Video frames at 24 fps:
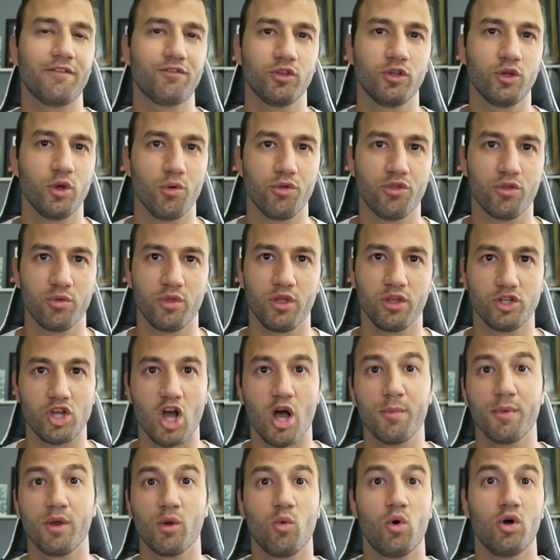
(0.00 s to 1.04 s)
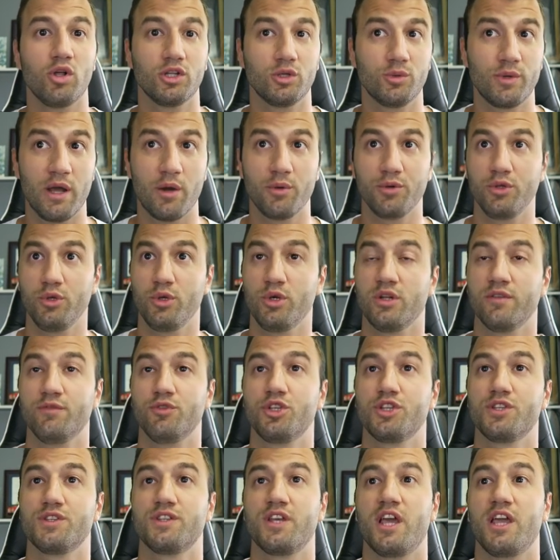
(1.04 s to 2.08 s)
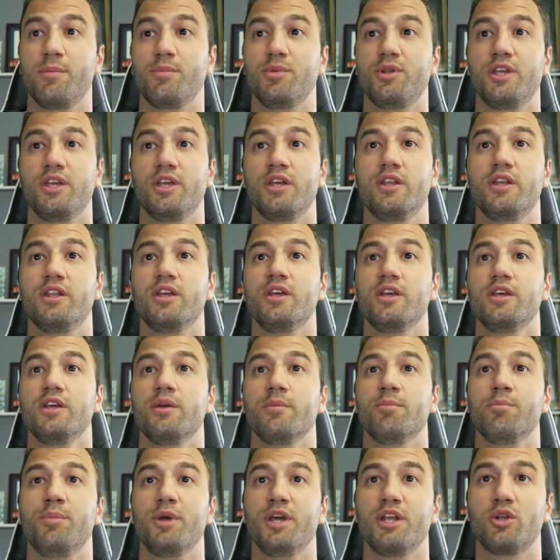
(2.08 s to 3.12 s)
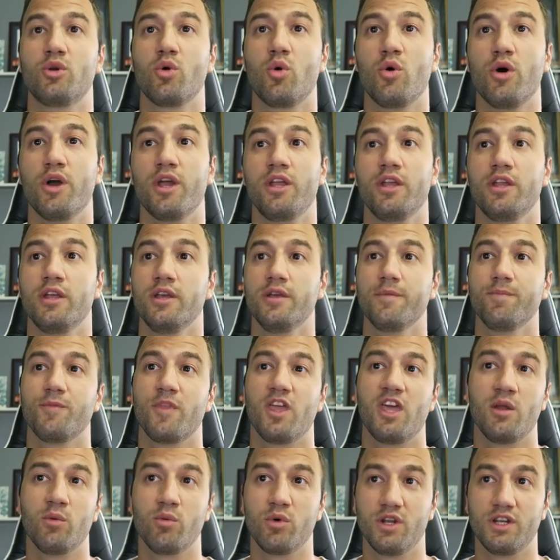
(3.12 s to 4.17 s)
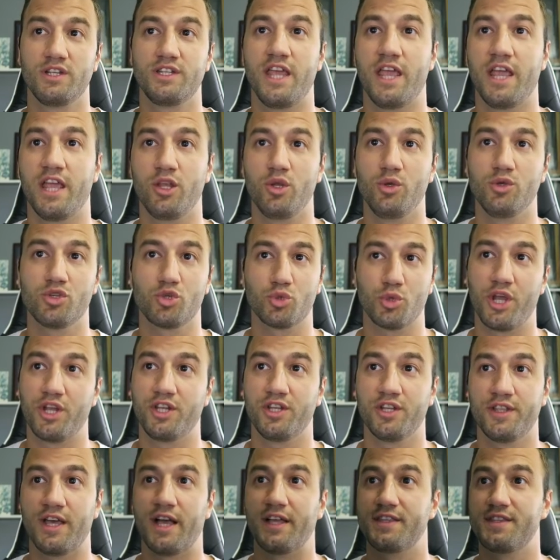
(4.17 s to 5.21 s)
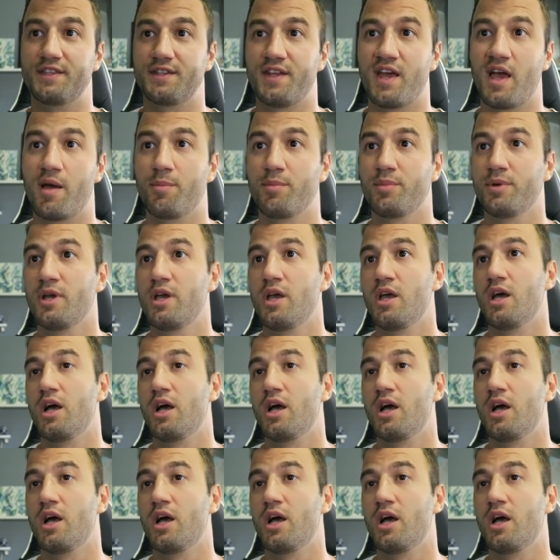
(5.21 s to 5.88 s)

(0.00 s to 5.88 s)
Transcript: have to go through the Atomic Wallet route. You could have just typed in Bitcoin and it would have taken you straight to that step.